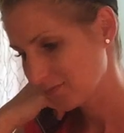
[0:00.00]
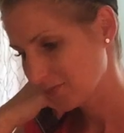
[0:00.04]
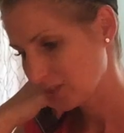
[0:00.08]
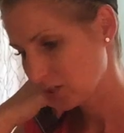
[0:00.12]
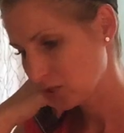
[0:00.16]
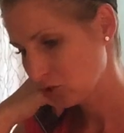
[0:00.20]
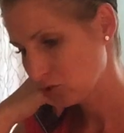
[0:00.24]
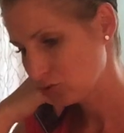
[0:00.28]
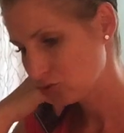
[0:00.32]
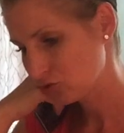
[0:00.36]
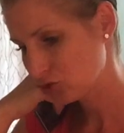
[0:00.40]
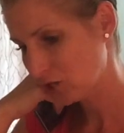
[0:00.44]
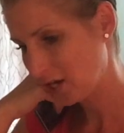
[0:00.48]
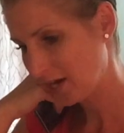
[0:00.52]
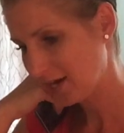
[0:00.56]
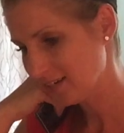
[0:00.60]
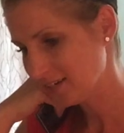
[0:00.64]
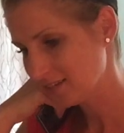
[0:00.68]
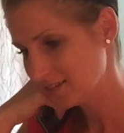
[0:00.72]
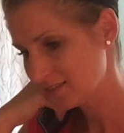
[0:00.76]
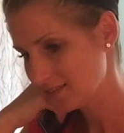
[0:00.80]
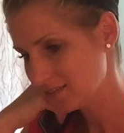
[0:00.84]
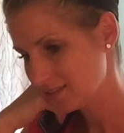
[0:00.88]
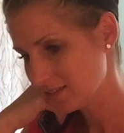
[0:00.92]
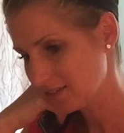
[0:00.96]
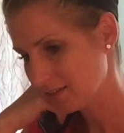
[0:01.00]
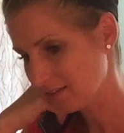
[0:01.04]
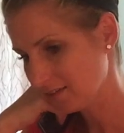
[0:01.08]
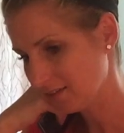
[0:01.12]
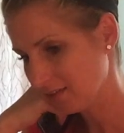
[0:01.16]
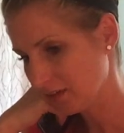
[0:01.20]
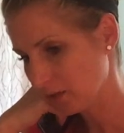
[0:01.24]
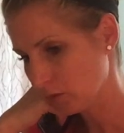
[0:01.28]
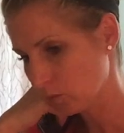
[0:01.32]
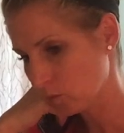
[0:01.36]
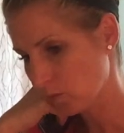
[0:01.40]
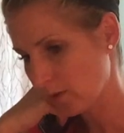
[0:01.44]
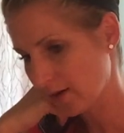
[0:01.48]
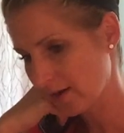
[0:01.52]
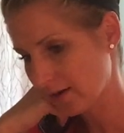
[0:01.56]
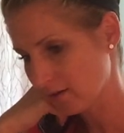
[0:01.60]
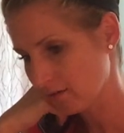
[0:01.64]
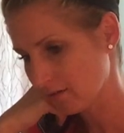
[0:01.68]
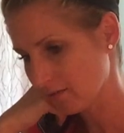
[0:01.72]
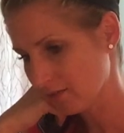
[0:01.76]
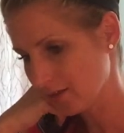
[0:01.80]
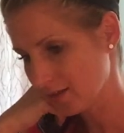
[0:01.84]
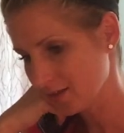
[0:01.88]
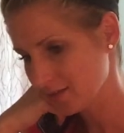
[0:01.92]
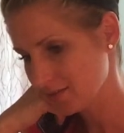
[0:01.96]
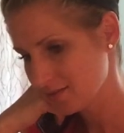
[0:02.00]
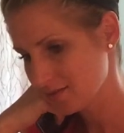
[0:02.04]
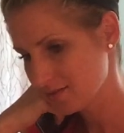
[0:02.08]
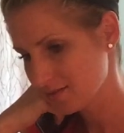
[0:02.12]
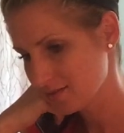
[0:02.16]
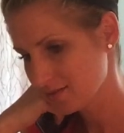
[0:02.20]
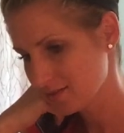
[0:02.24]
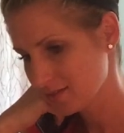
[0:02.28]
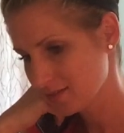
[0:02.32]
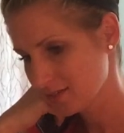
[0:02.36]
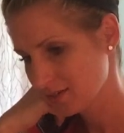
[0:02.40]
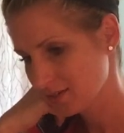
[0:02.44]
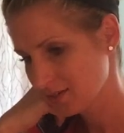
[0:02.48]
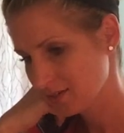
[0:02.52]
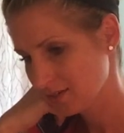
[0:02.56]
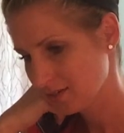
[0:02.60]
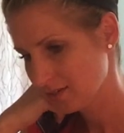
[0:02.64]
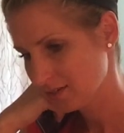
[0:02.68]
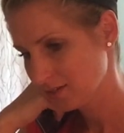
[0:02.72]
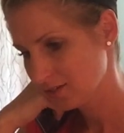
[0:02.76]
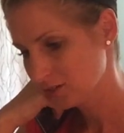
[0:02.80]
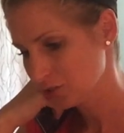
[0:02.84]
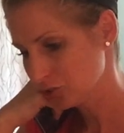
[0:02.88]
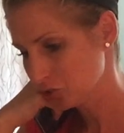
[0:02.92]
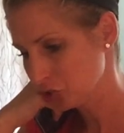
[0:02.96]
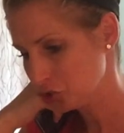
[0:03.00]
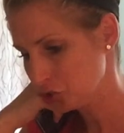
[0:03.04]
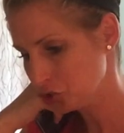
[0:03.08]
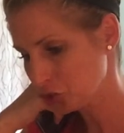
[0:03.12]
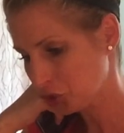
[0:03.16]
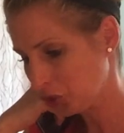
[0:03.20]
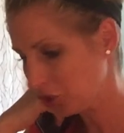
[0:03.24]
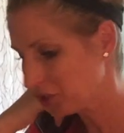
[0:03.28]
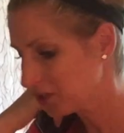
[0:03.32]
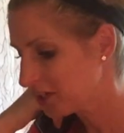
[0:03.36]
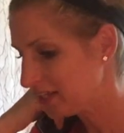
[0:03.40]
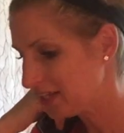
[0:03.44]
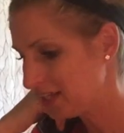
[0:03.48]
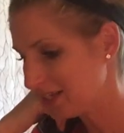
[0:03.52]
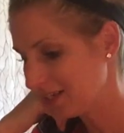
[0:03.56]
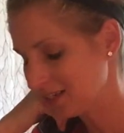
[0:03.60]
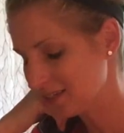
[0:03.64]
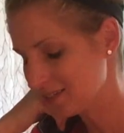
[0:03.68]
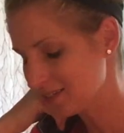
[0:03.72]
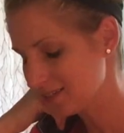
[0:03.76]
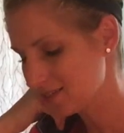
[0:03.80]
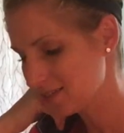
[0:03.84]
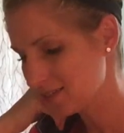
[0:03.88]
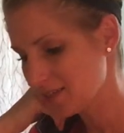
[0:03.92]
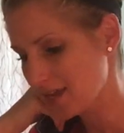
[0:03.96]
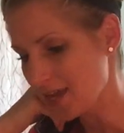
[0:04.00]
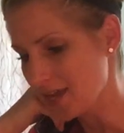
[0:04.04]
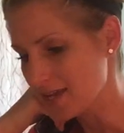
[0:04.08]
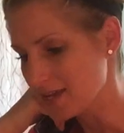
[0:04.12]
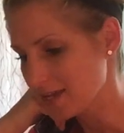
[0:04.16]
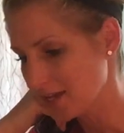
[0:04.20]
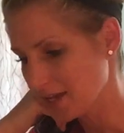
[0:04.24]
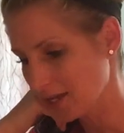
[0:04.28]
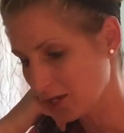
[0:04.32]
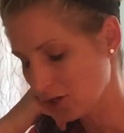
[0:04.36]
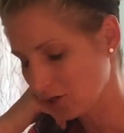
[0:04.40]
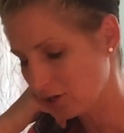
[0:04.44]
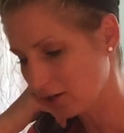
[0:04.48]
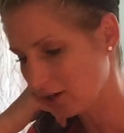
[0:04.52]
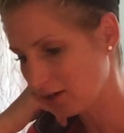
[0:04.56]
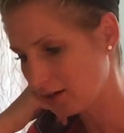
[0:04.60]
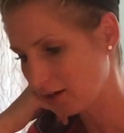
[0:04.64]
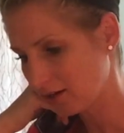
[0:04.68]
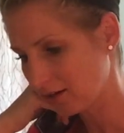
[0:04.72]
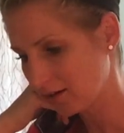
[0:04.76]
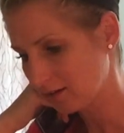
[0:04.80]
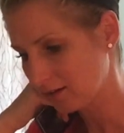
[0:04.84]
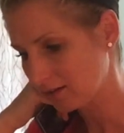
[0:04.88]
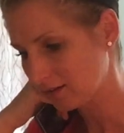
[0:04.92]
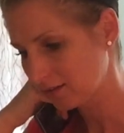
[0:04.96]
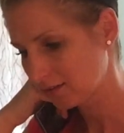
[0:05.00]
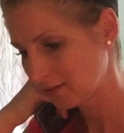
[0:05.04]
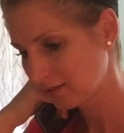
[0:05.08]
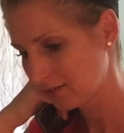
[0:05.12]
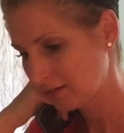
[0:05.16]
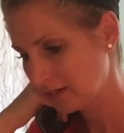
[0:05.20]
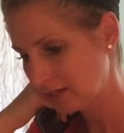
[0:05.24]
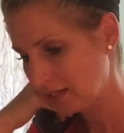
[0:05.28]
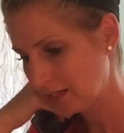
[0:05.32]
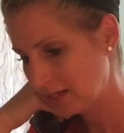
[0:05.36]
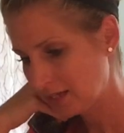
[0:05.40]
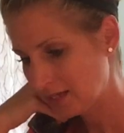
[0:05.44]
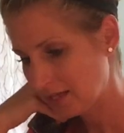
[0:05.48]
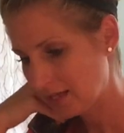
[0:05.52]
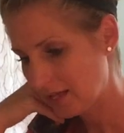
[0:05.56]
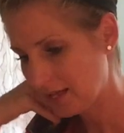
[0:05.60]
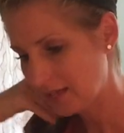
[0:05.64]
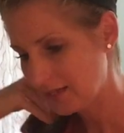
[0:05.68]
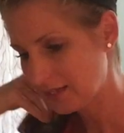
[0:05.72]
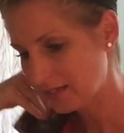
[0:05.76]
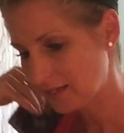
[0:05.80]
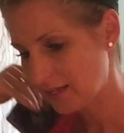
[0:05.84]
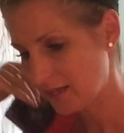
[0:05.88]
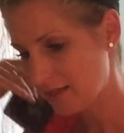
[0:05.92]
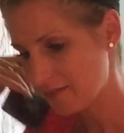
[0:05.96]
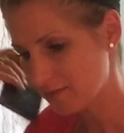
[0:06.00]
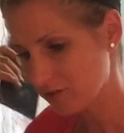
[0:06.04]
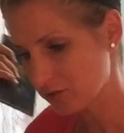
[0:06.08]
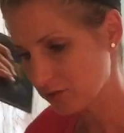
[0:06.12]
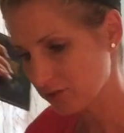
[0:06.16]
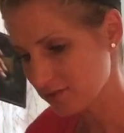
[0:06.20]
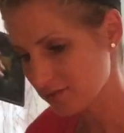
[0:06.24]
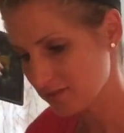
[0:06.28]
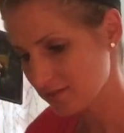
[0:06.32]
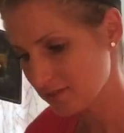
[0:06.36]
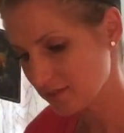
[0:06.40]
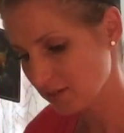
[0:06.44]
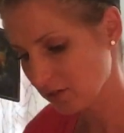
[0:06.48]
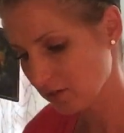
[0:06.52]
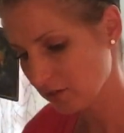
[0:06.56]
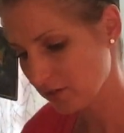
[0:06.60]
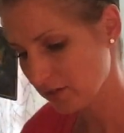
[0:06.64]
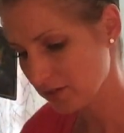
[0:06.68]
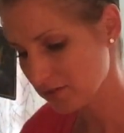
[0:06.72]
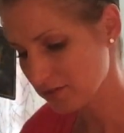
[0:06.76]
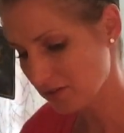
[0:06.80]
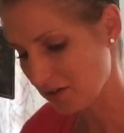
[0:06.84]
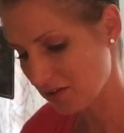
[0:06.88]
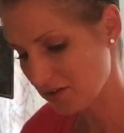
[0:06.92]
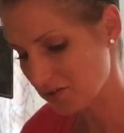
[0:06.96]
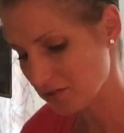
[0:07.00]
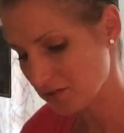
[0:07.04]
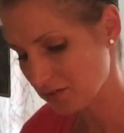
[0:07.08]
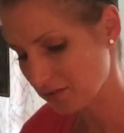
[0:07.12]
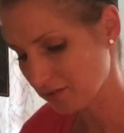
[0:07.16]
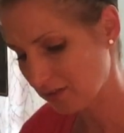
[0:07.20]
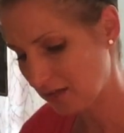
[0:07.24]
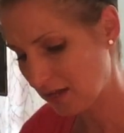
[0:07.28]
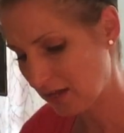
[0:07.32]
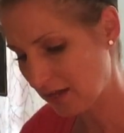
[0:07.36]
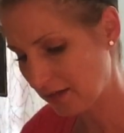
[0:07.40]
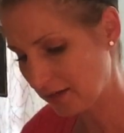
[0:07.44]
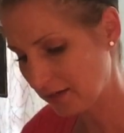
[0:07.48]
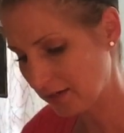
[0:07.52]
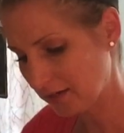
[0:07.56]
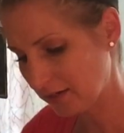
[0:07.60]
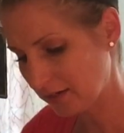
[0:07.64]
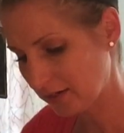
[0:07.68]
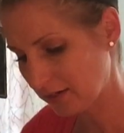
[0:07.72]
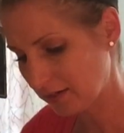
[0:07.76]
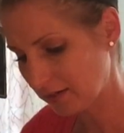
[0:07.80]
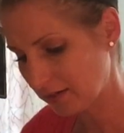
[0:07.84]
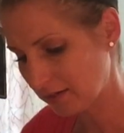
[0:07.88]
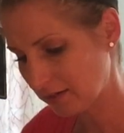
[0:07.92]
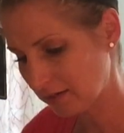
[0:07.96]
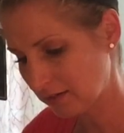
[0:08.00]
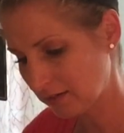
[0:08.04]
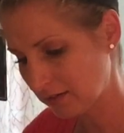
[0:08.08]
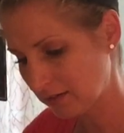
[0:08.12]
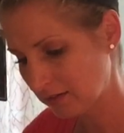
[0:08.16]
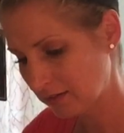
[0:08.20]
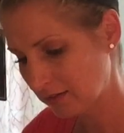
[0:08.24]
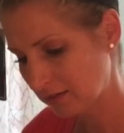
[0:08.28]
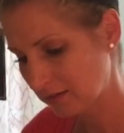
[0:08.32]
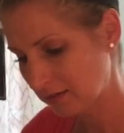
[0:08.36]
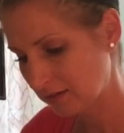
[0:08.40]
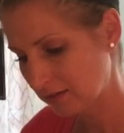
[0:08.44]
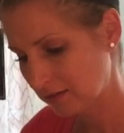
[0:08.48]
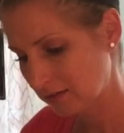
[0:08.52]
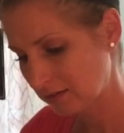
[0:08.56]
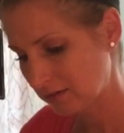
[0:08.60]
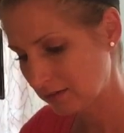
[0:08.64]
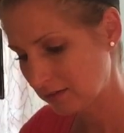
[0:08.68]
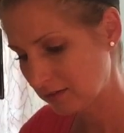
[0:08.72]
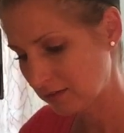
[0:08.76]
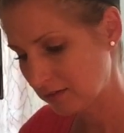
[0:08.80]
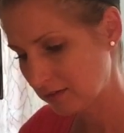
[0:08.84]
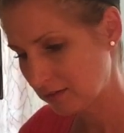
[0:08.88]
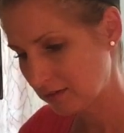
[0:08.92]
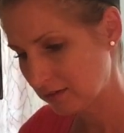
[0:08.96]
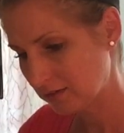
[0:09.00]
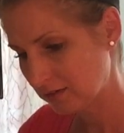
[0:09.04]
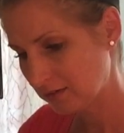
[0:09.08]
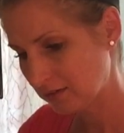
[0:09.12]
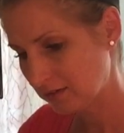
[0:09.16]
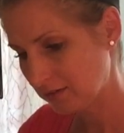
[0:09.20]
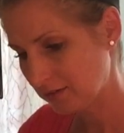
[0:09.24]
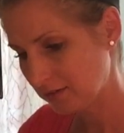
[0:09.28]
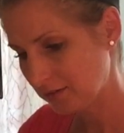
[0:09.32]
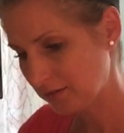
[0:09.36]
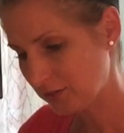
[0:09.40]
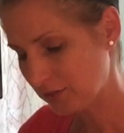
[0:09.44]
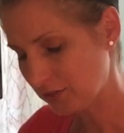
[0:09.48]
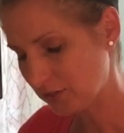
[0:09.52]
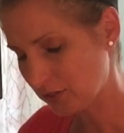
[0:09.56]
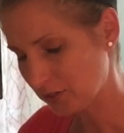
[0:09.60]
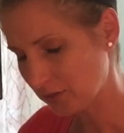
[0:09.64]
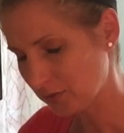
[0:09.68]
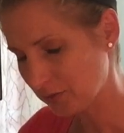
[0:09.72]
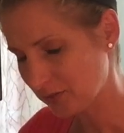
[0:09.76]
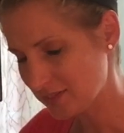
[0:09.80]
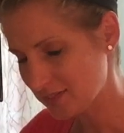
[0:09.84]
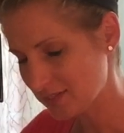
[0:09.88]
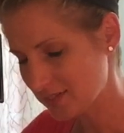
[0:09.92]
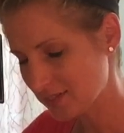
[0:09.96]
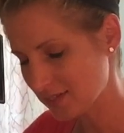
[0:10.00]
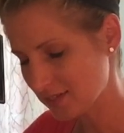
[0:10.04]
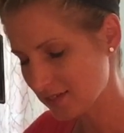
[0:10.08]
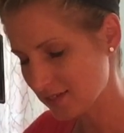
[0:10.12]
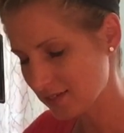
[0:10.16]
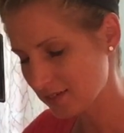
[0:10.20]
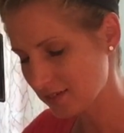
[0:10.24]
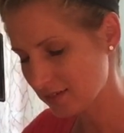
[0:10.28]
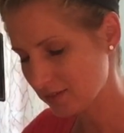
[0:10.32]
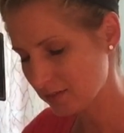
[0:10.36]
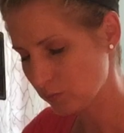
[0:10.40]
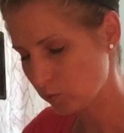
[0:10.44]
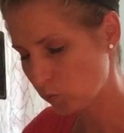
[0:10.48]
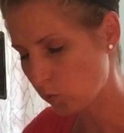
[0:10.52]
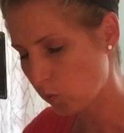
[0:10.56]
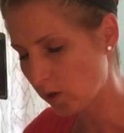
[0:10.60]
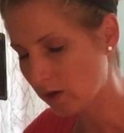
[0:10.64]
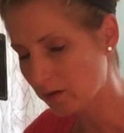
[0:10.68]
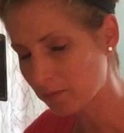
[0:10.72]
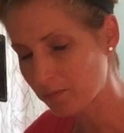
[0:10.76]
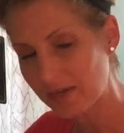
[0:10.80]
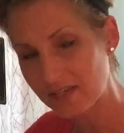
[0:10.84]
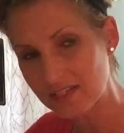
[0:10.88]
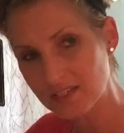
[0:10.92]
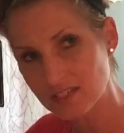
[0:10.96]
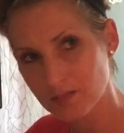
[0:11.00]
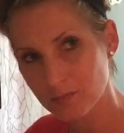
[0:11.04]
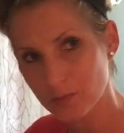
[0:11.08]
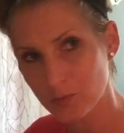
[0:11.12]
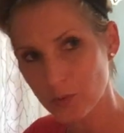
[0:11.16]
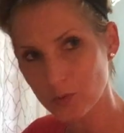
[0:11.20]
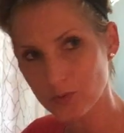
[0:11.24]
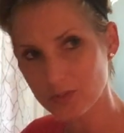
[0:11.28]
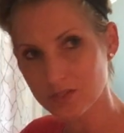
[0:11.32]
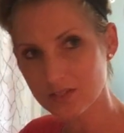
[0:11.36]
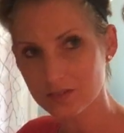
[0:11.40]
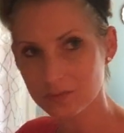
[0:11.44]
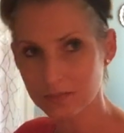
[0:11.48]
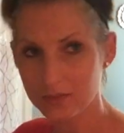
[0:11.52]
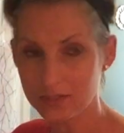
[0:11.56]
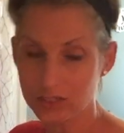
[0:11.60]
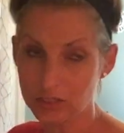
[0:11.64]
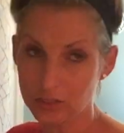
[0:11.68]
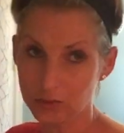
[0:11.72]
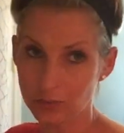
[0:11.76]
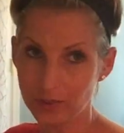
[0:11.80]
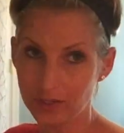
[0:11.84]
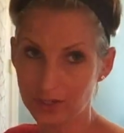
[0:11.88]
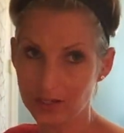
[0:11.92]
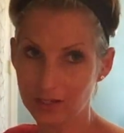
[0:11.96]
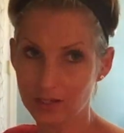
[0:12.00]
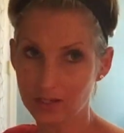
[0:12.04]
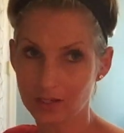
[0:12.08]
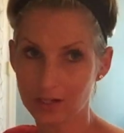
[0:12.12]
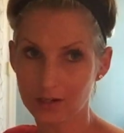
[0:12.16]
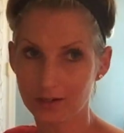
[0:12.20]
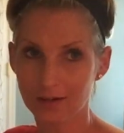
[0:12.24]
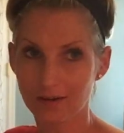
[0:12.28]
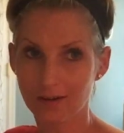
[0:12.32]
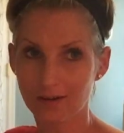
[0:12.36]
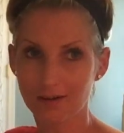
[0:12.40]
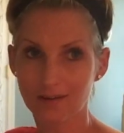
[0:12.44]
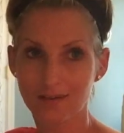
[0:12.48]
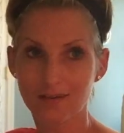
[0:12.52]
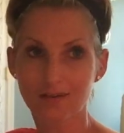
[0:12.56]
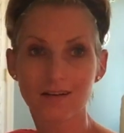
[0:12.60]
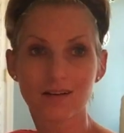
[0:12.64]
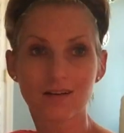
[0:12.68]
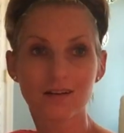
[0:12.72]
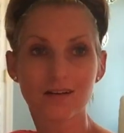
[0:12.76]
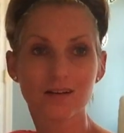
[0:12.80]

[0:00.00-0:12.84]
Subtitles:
trying to see where this journey is taking her, and there's still this underlying, what am I supposed to be doing here?